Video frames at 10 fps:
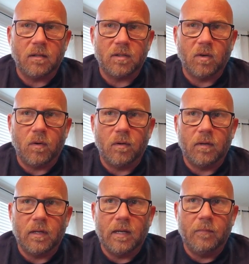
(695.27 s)
so it
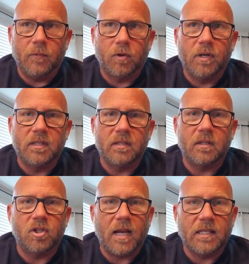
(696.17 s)
increases the
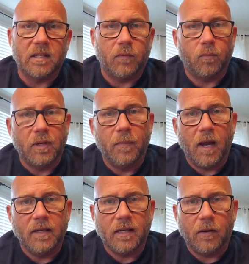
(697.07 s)
chance of a
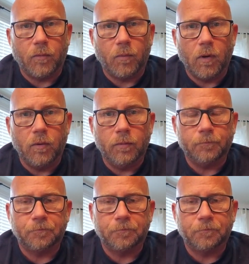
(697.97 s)
rebuy down the road.